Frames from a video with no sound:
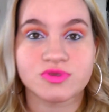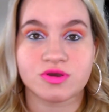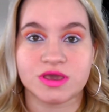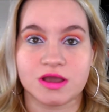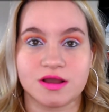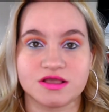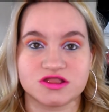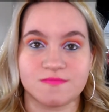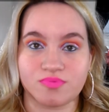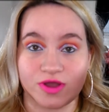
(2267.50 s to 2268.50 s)
So here
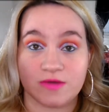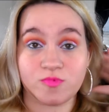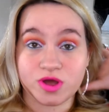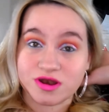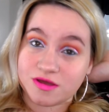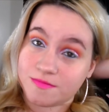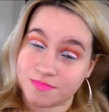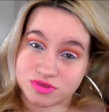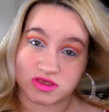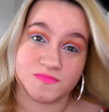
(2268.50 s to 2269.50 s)
is the bright one.
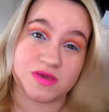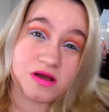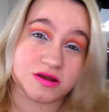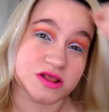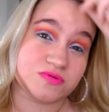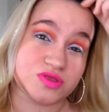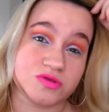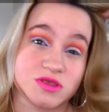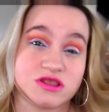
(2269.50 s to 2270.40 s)
To be honest with you,